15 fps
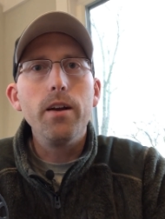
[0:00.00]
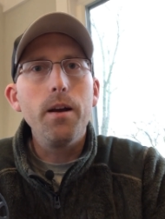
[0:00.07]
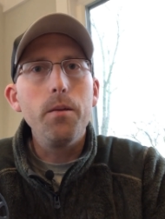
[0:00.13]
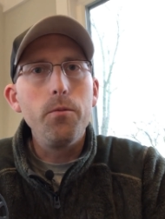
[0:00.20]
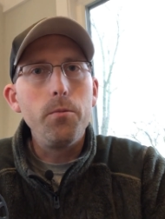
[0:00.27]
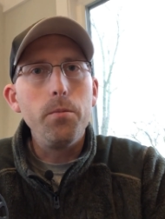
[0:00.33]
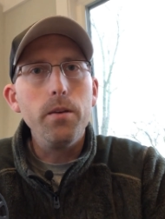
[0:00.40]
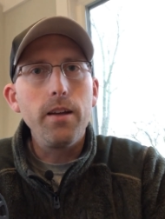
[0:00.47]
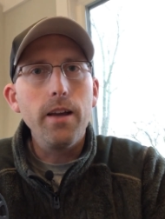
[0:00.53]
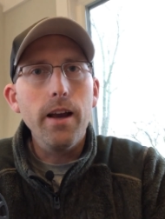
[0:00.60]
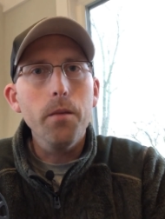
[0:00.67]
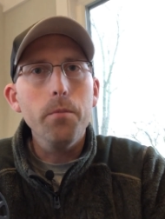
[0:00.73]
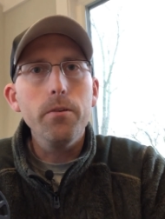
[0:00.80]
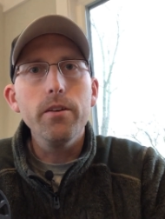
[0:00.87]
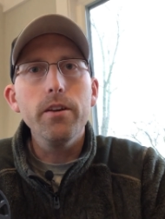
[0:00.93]
It happens to be a
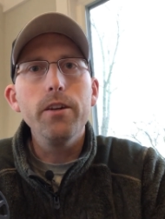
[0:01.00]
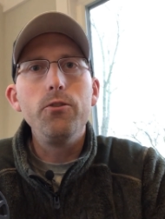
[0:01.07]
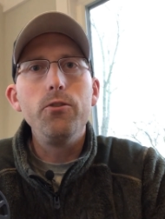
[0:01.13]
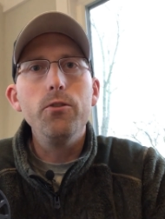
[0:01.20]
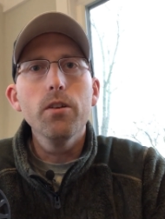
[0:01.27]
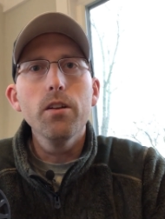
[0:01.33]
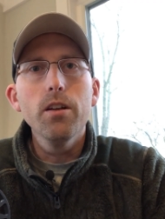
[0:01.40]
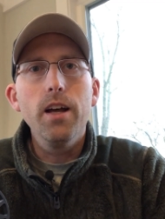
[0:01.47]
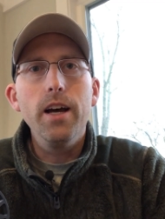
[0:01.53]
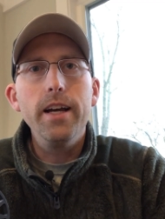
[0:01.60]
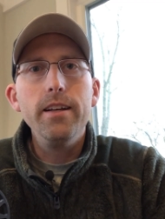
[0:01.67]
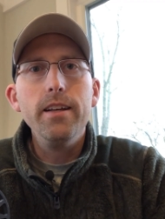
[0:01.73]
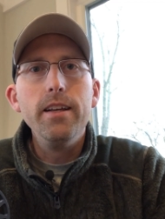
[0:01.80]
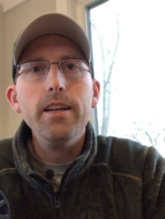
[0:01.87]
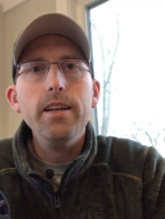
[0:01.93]
caliber that I shoot a
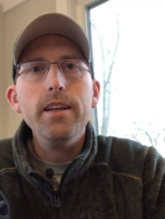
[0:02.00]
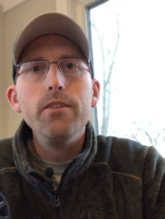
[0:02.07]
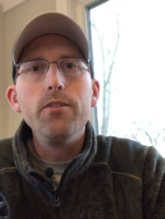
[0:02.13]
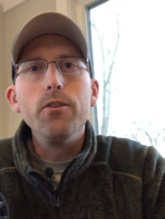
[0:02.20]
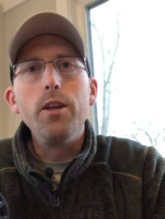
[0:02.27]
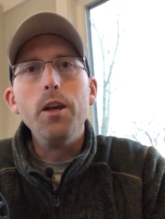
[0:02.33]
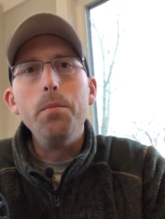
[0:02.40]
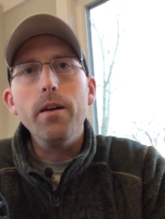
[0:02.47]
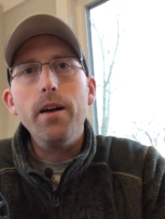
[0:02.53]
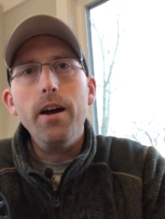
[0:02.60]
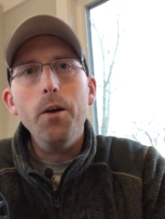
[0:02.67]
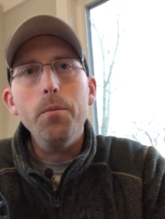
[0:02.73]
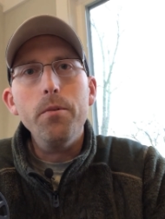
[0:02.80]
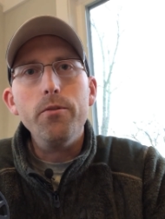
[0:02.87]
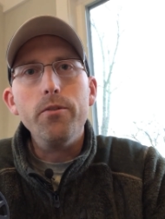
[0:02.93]
lot. So keep an
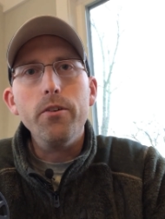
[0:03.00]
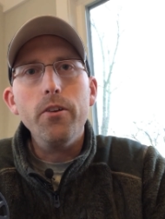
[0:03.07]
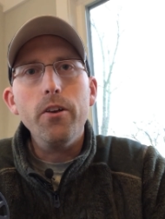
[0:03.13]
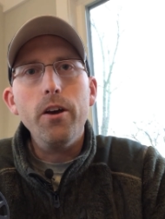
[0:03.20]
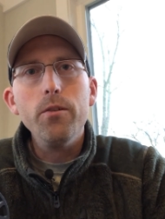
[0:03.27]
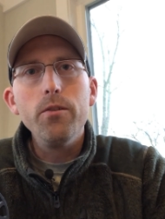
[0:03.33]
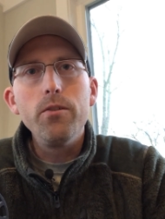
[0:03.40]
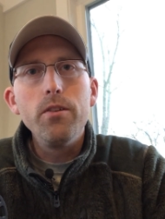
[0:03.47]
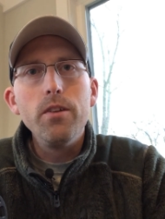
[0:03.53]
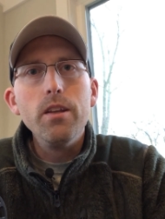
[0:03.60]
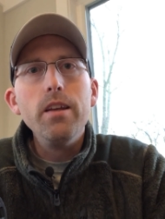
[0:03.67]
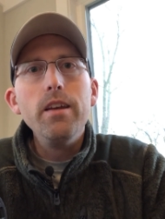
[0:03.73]
eye open for those.